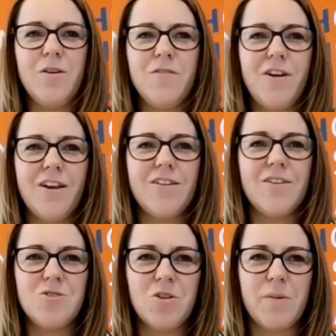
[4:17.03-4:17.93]
I'm not very good
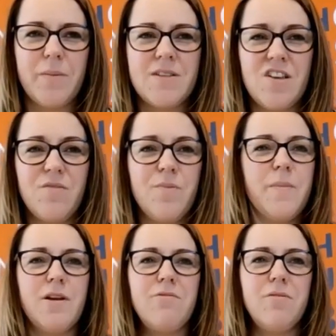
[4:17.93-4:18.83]
at talking about myself.
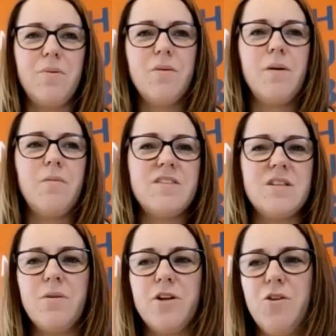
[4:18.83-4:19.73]
Put me with
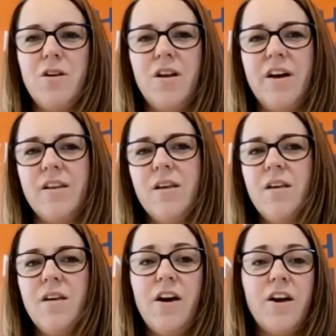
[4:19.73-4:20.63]
someone who's like,
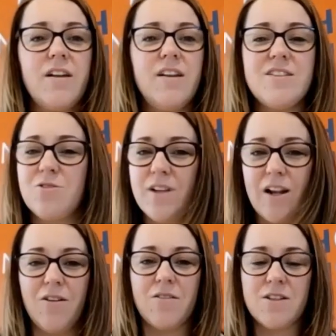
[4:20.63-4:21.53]
I can listen all
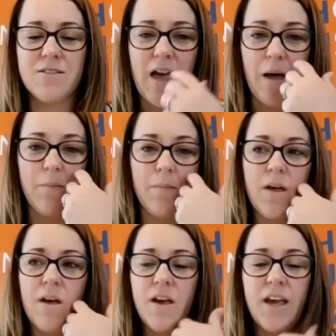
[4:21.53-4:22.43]
day long to them
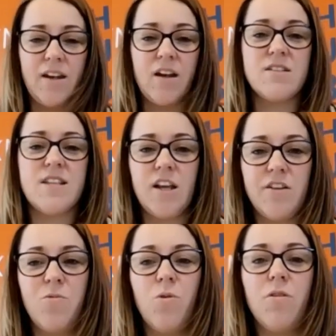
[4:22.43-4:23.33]
and get an
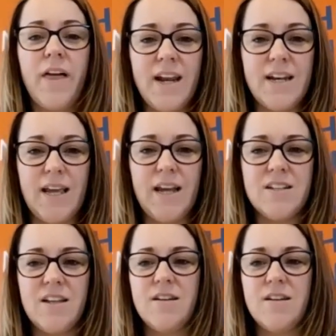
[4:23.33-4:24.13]
understanding of what they need.